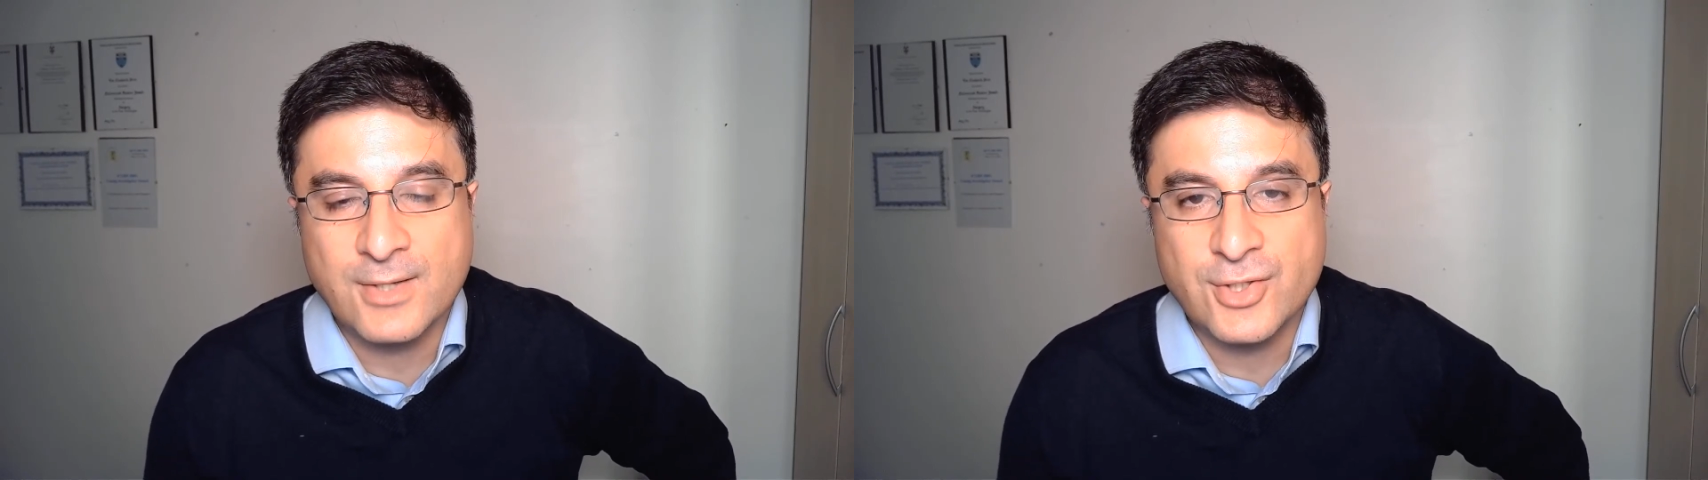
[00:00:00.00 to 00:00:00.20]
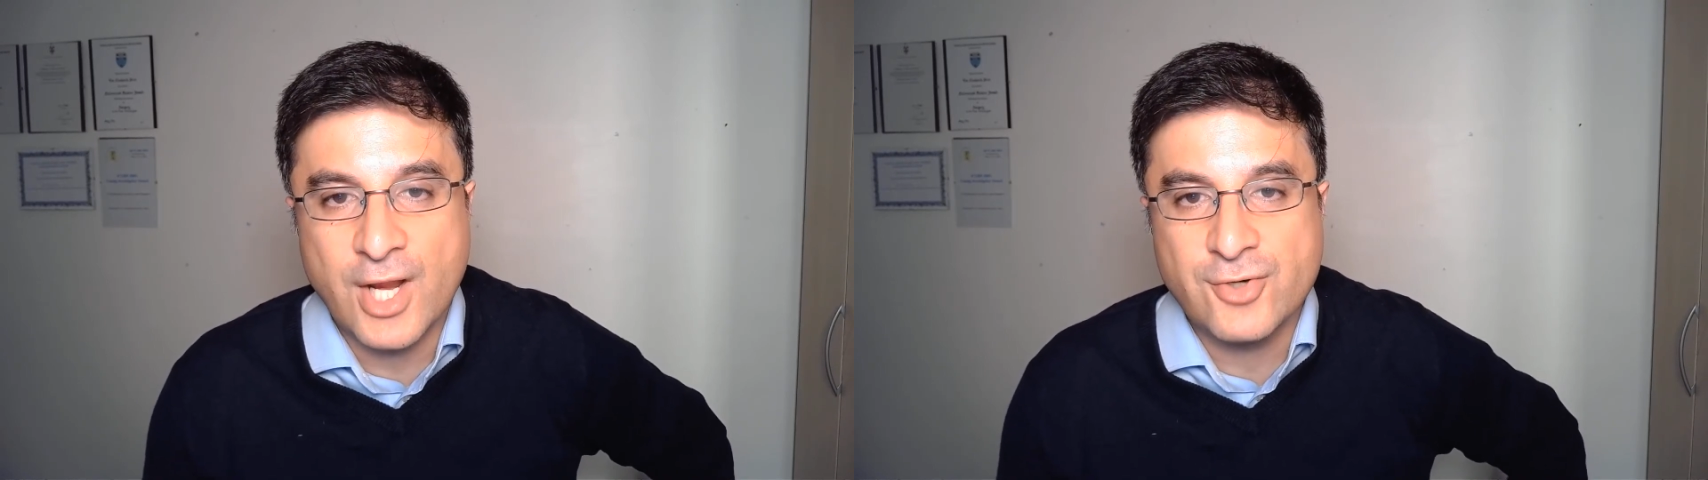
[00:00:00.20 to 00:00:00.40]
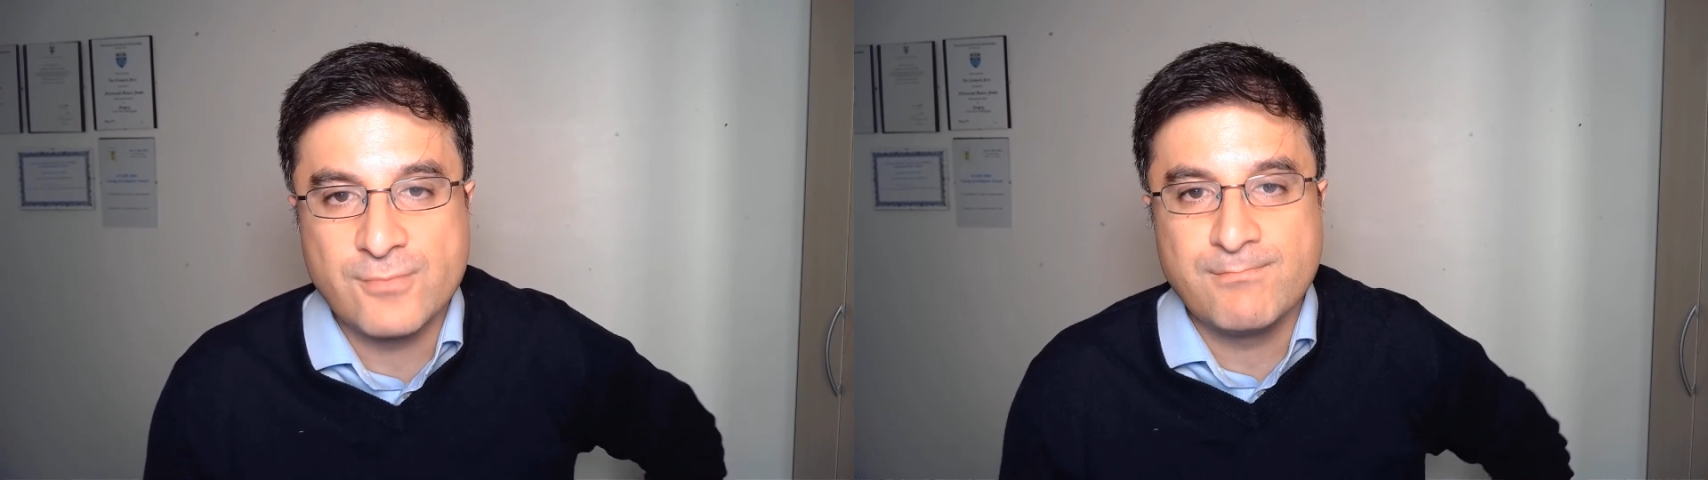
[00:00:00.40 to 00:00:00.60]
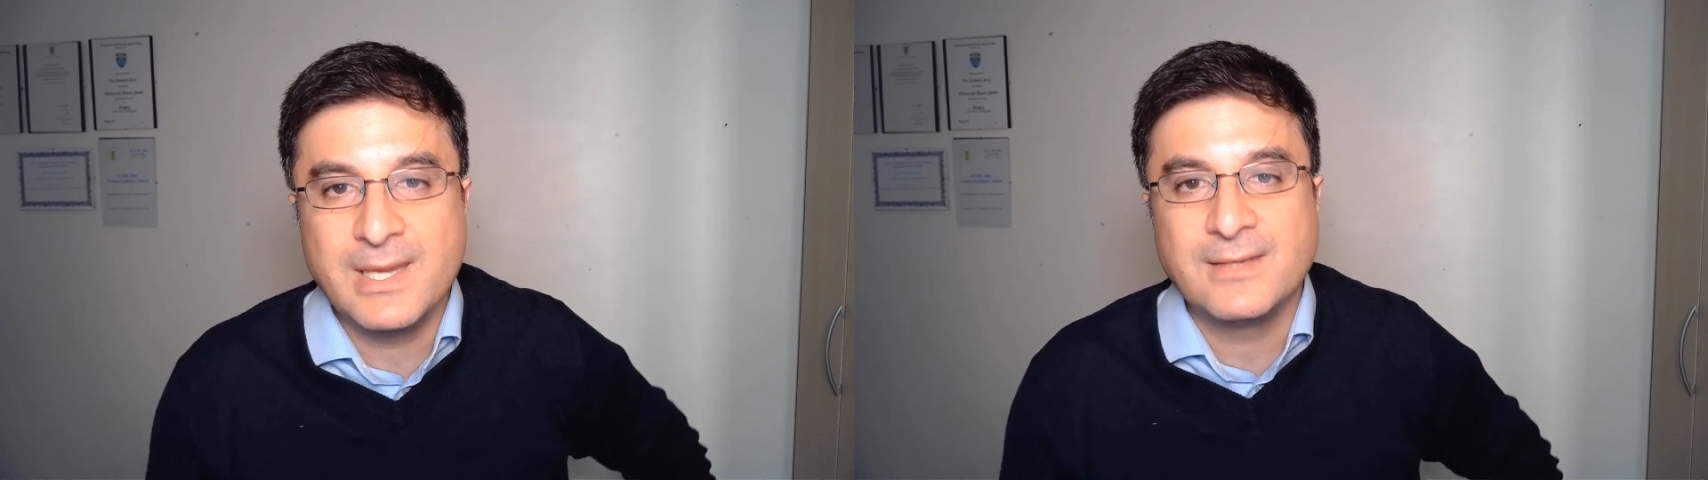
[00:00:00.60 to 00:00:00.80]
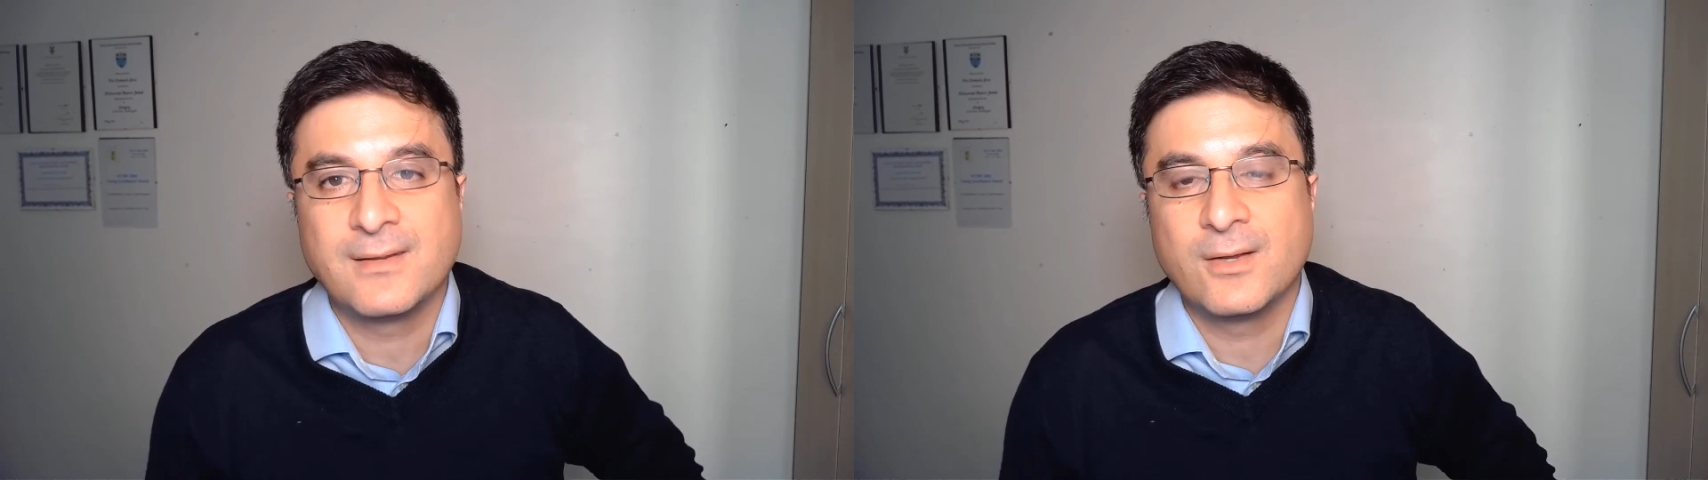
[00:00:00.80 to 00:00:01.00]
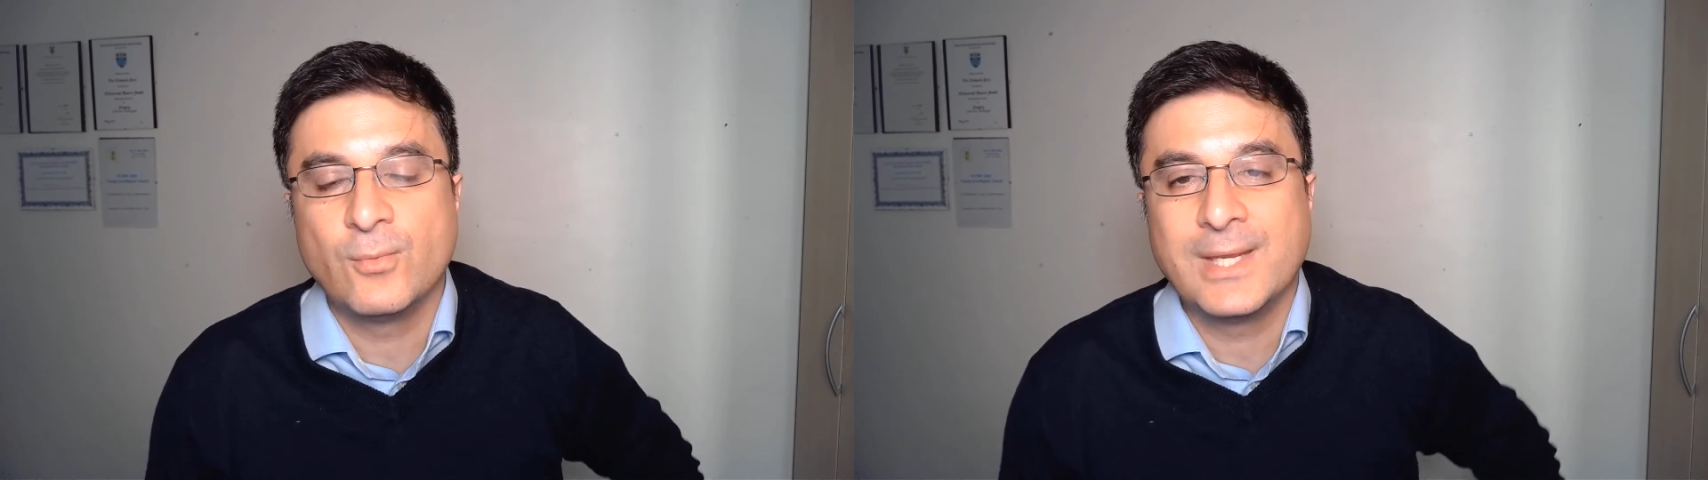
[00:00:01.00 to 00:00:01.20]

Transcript: education meeting,